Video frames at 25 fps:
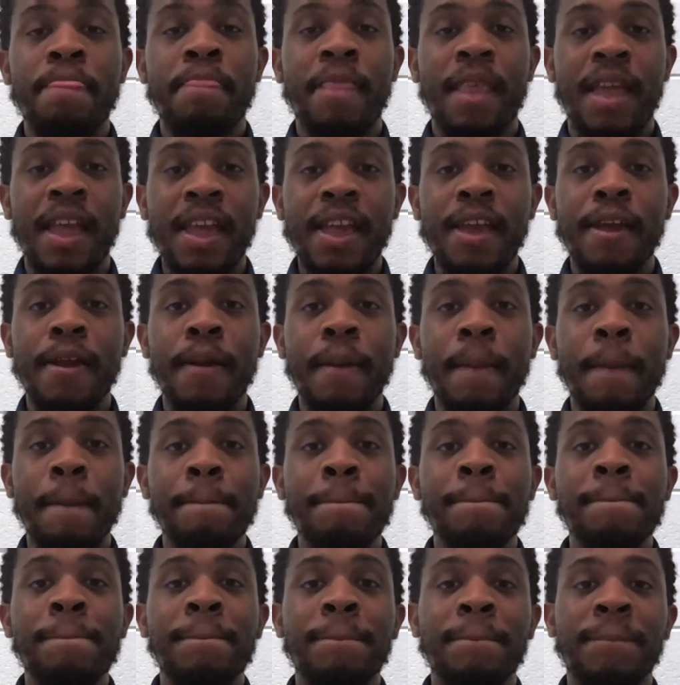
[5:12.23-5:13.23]
And
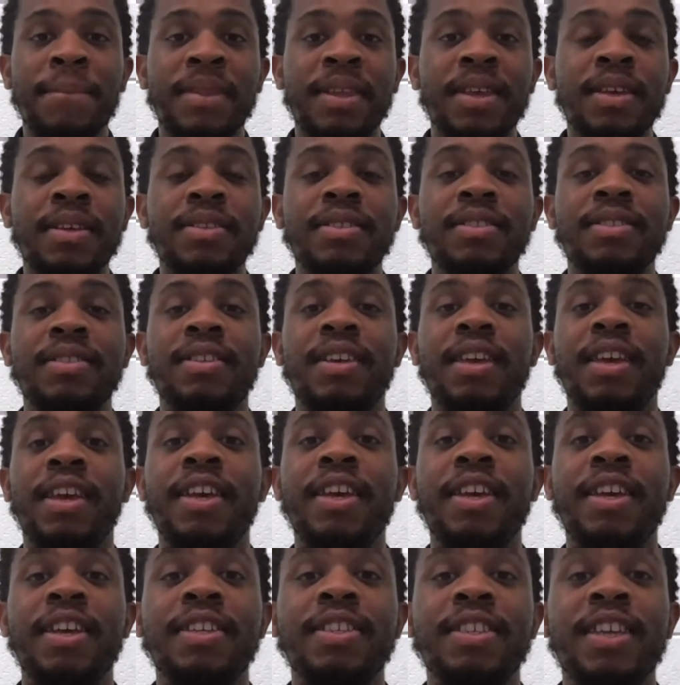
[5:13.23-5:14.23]
this
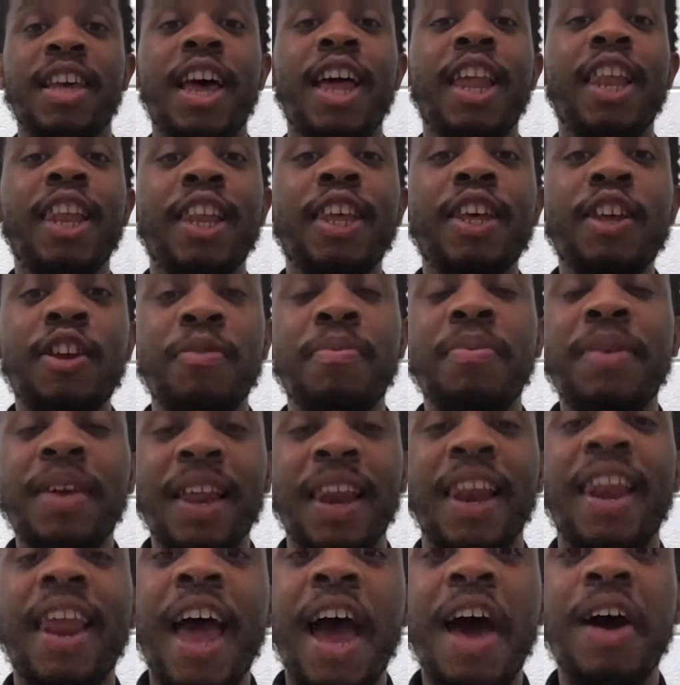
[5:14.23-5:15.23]
is a little bit
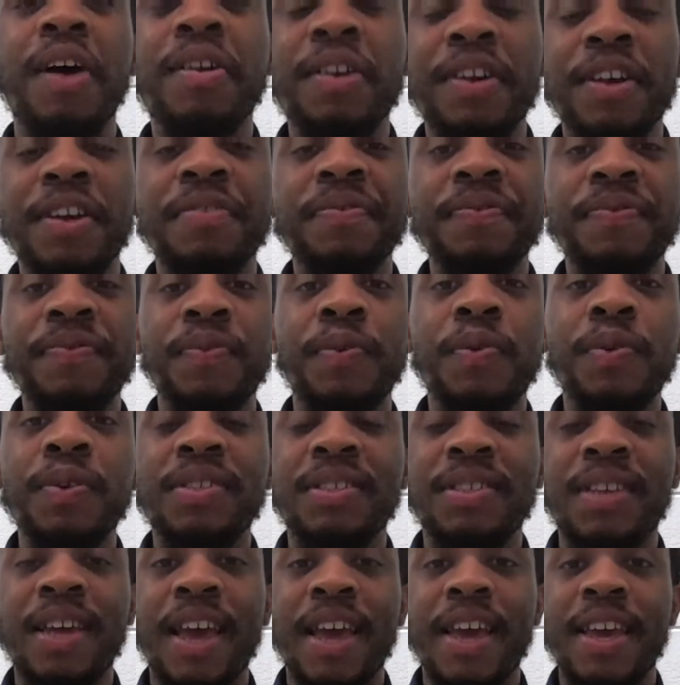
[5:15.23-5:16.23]
louder than
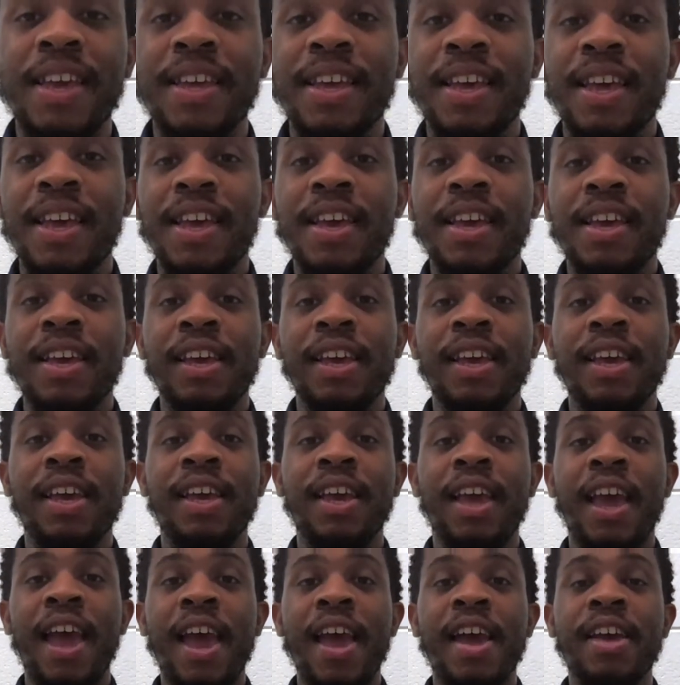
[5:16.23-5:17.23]
forte. It
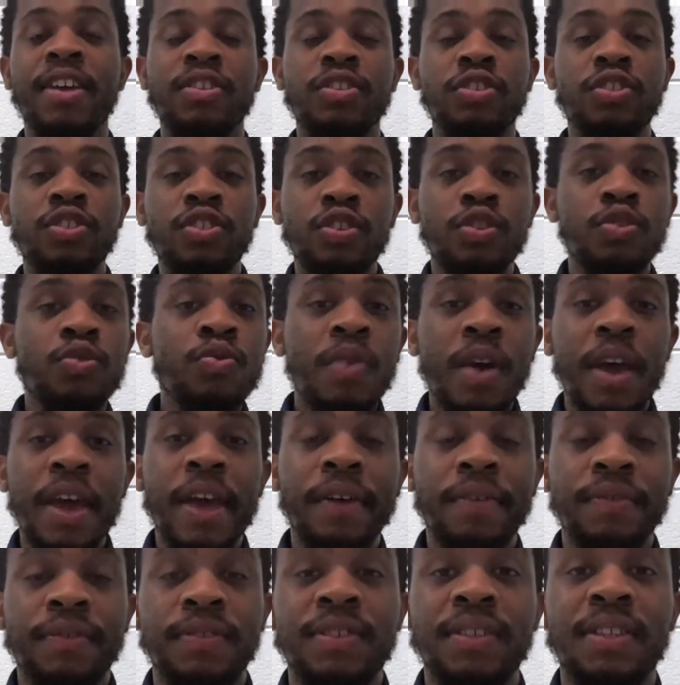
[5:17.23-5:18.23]
has two
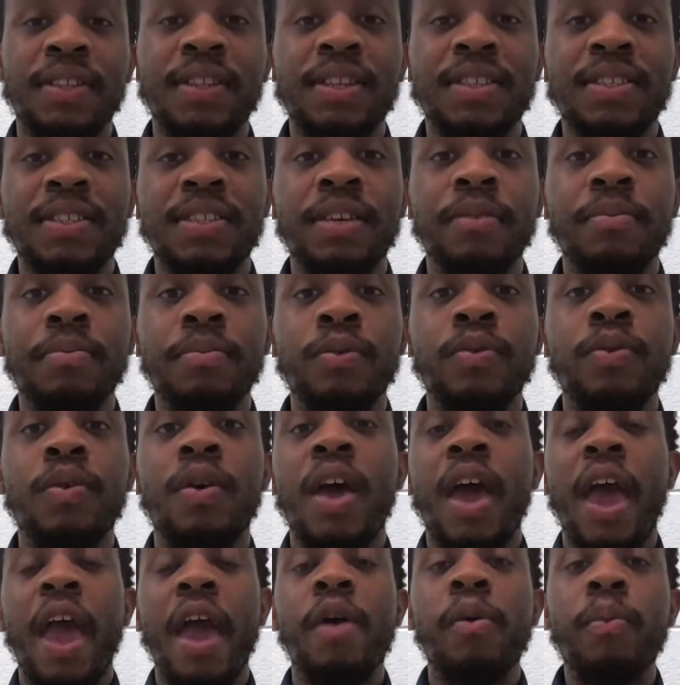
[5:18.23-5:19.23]
F's in the symbol,
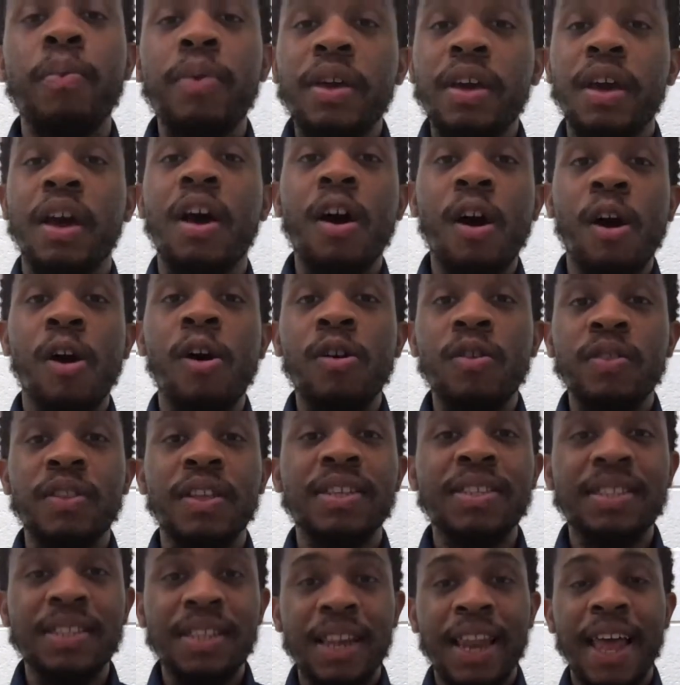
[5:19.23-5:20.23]
and we call
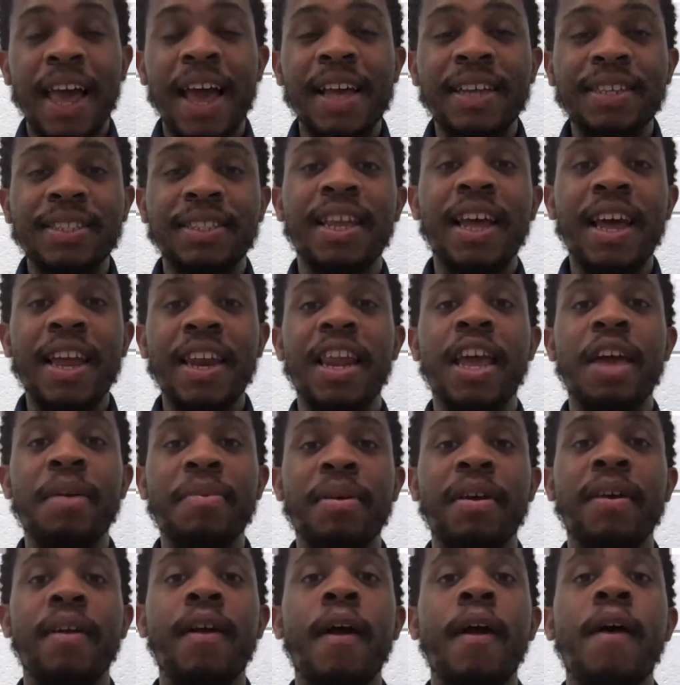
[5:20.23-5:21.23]
this last
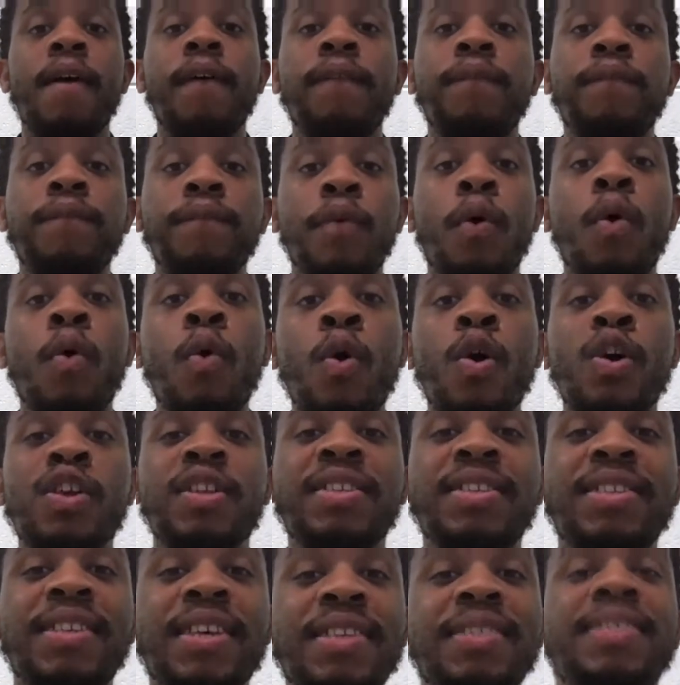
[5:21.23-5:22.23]
dynamic
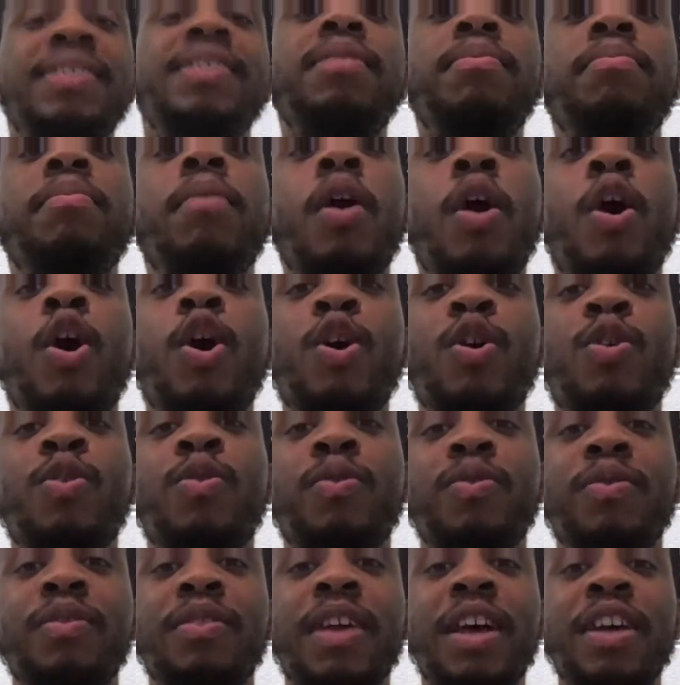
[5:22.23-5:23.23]

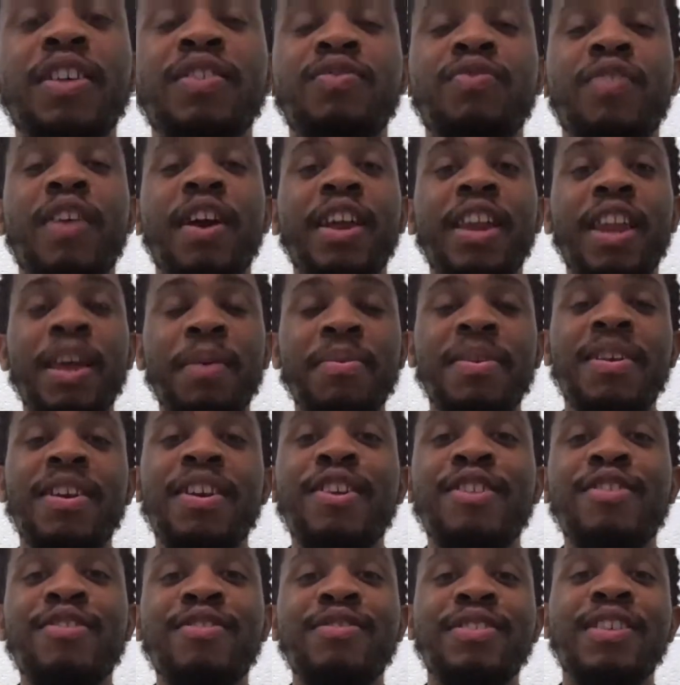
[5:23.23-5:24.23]
fortissimo. That's right. Let me hear
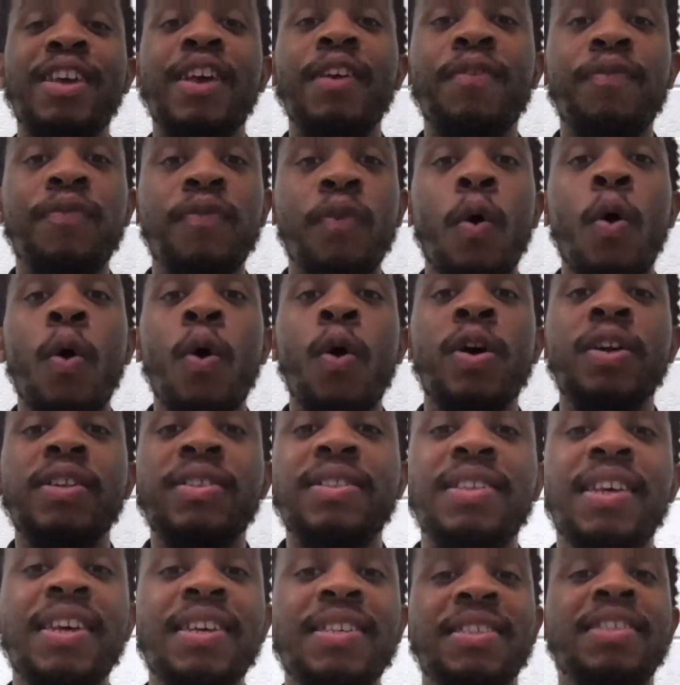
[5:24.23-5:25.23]
you say
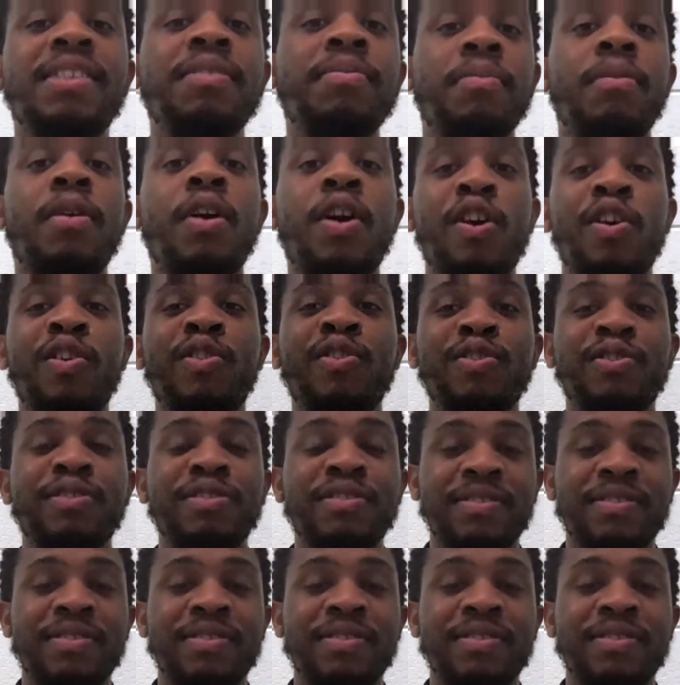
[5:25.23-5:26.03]
fortissimo.